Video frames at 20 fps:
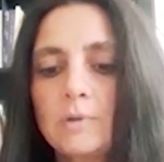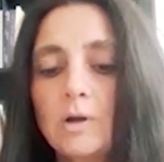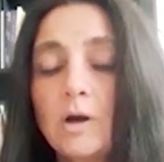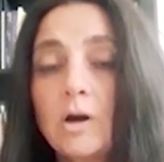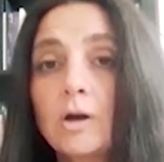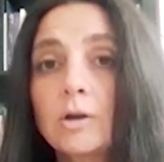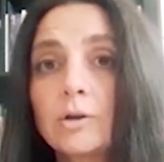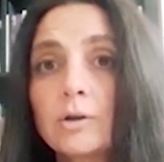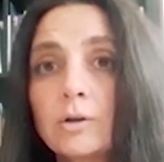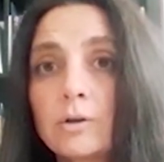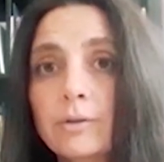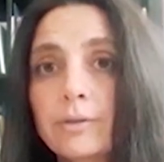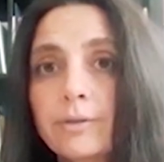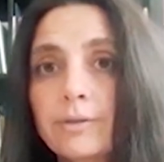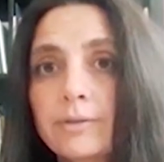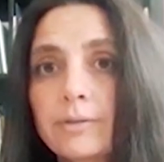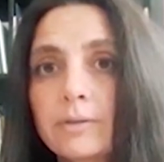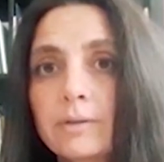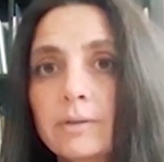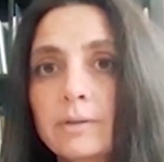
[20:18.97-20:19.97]
On
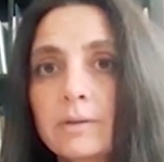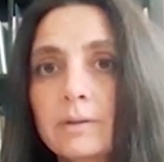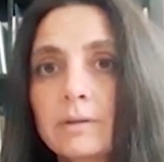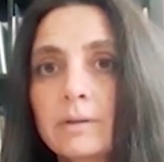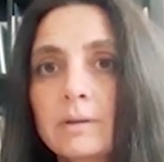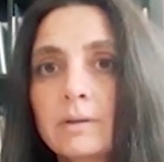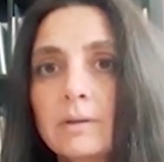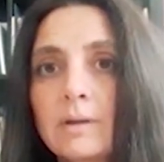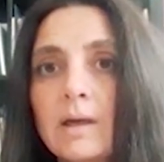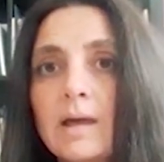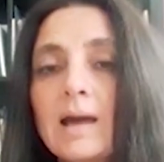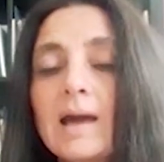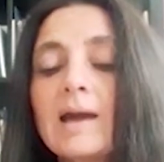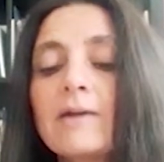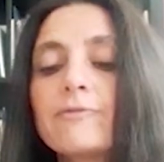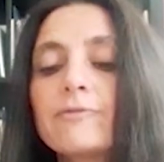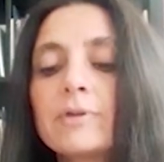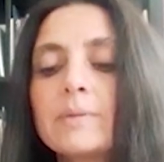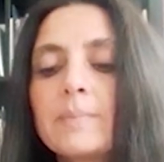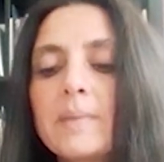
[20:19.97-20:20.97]
Earth,
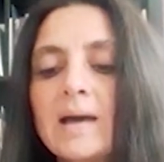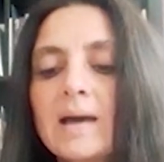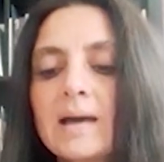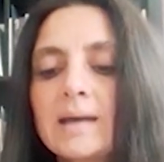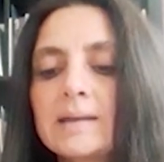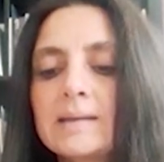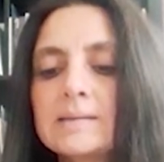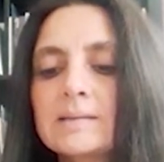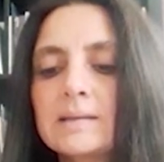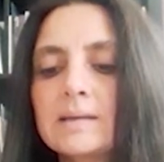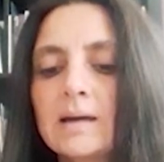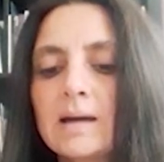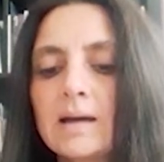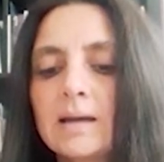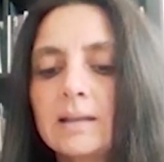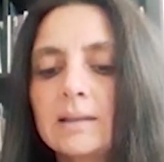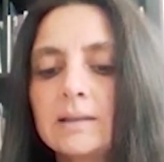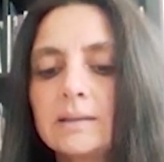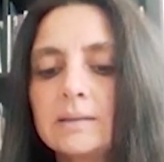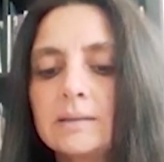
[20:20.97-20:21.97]
every man is an
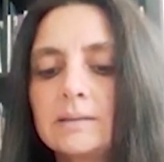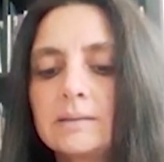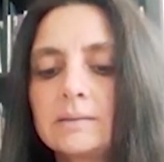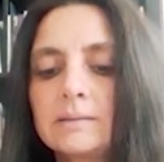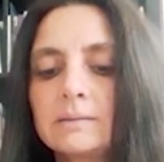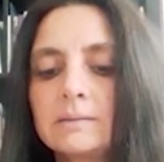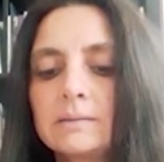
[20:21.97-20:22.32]
island.